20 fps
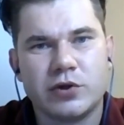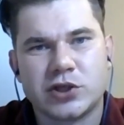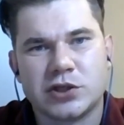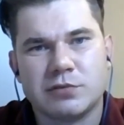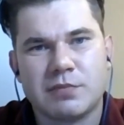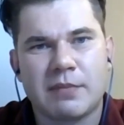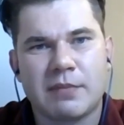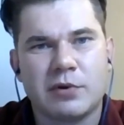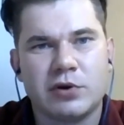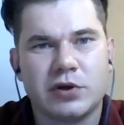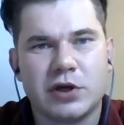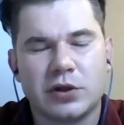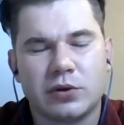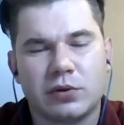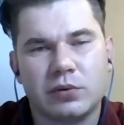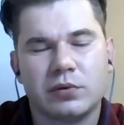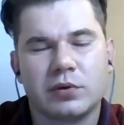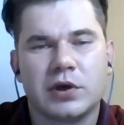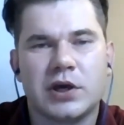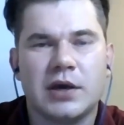conditions, maybe you need
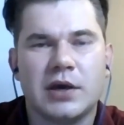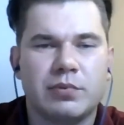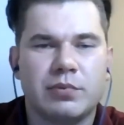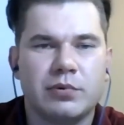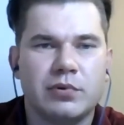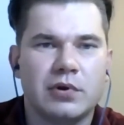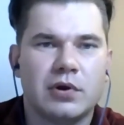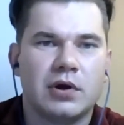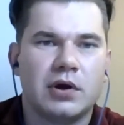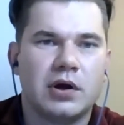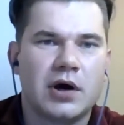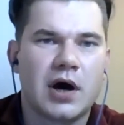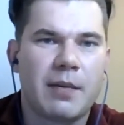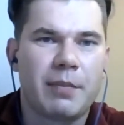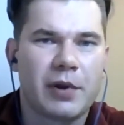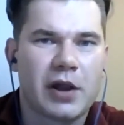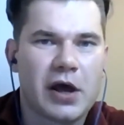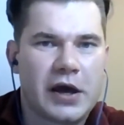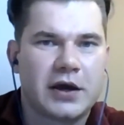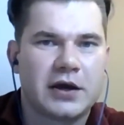to keep uh,
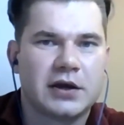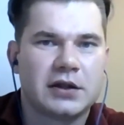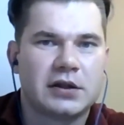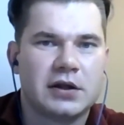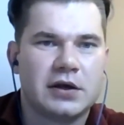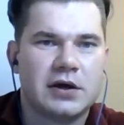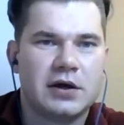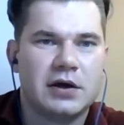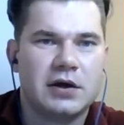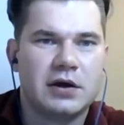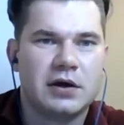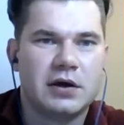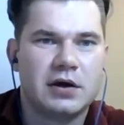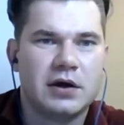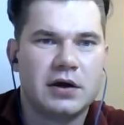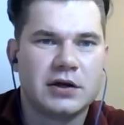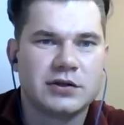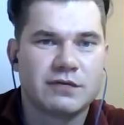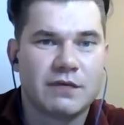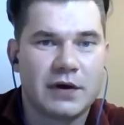applying it
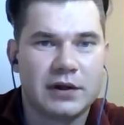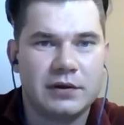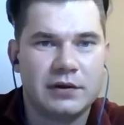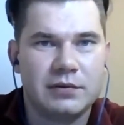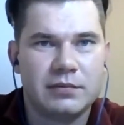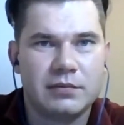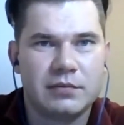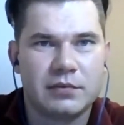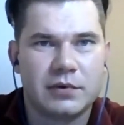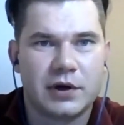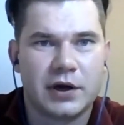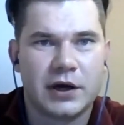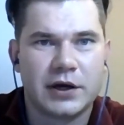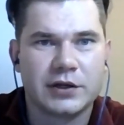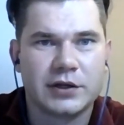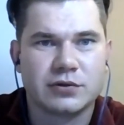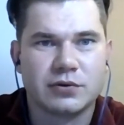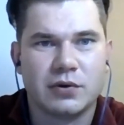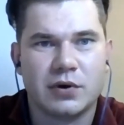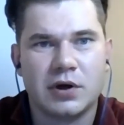uh, as well,
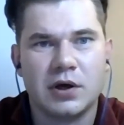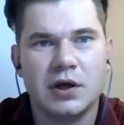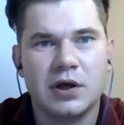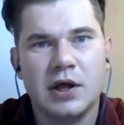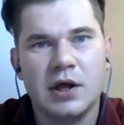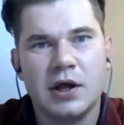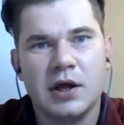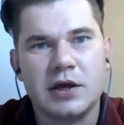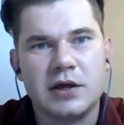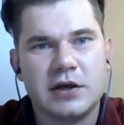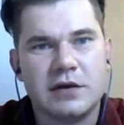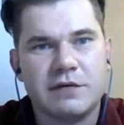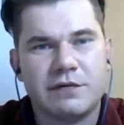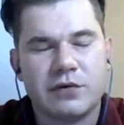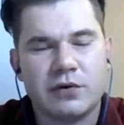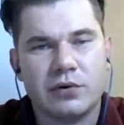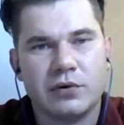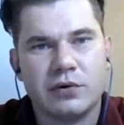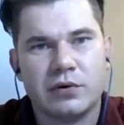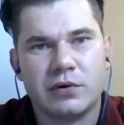right? So if
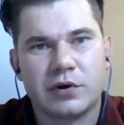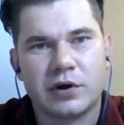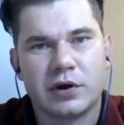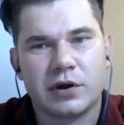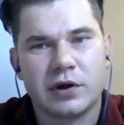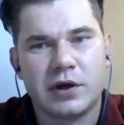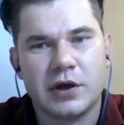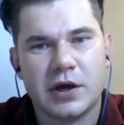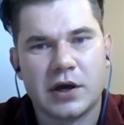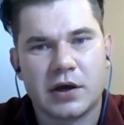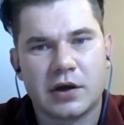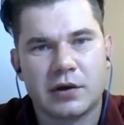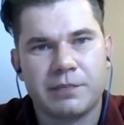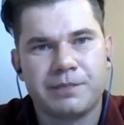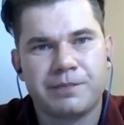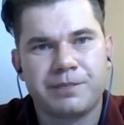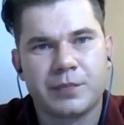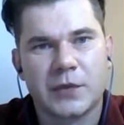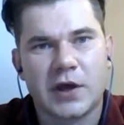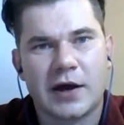your
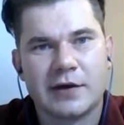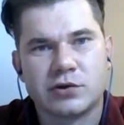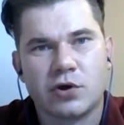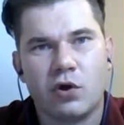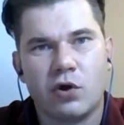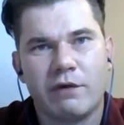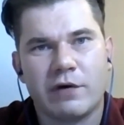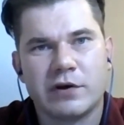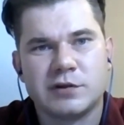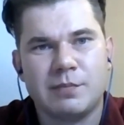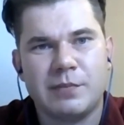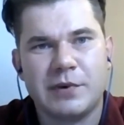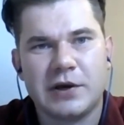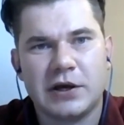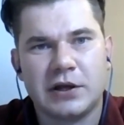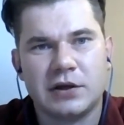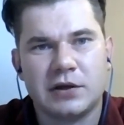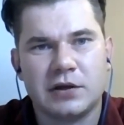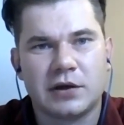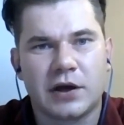here has always
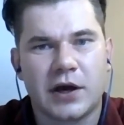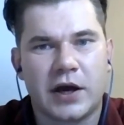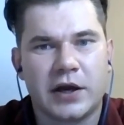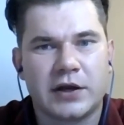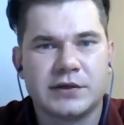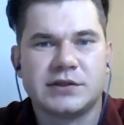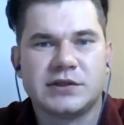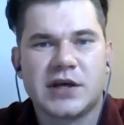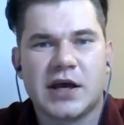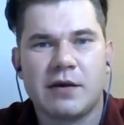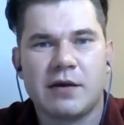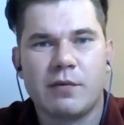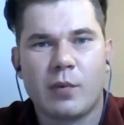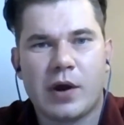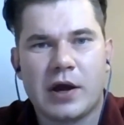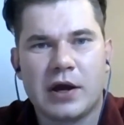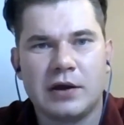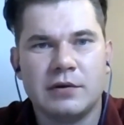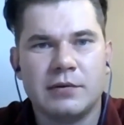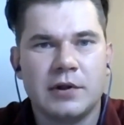been kind of the same
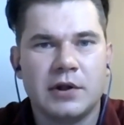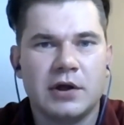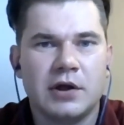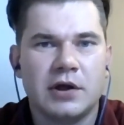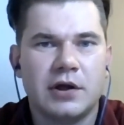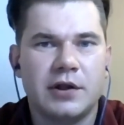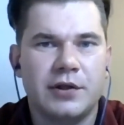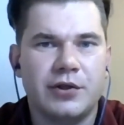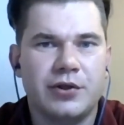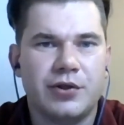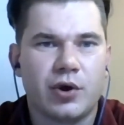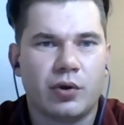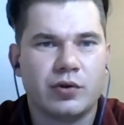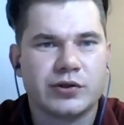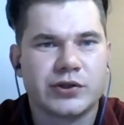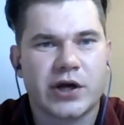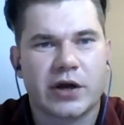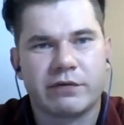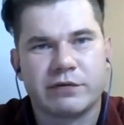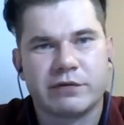way,
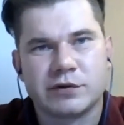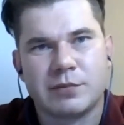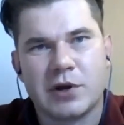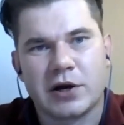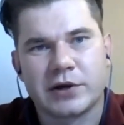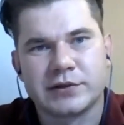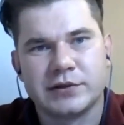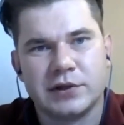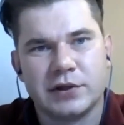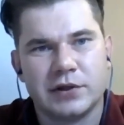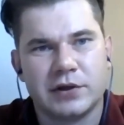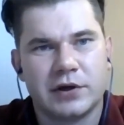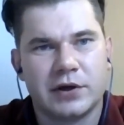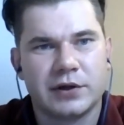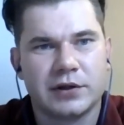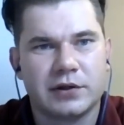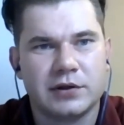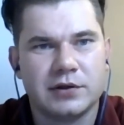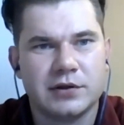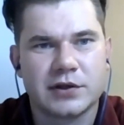don't start with minoxidil,
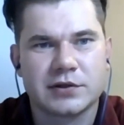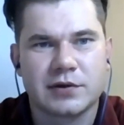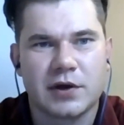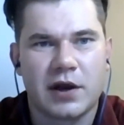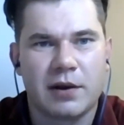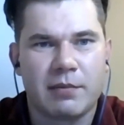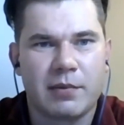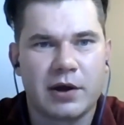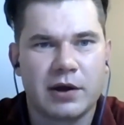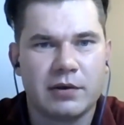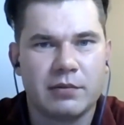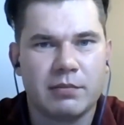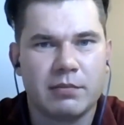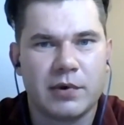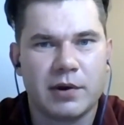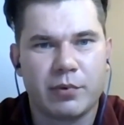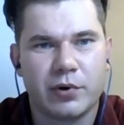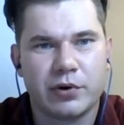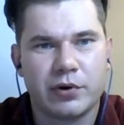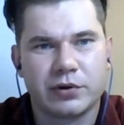right? That's kind of my,
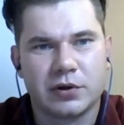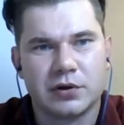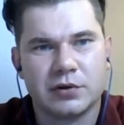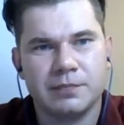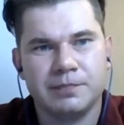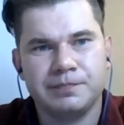my point.